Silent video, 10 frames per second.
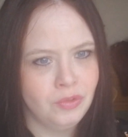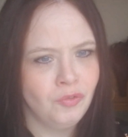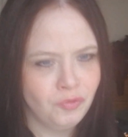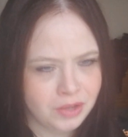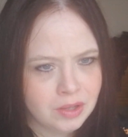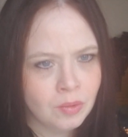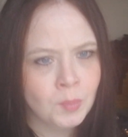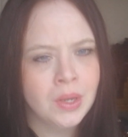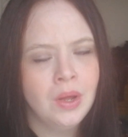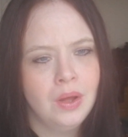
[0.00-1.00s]
the real
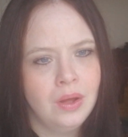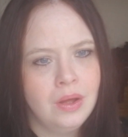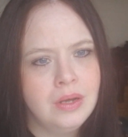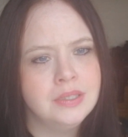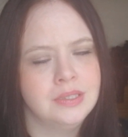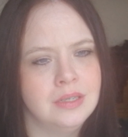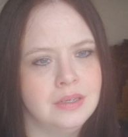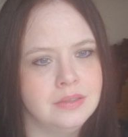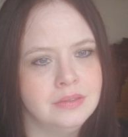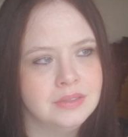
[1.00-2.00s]

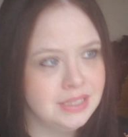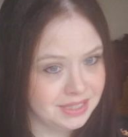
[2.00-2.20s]
person.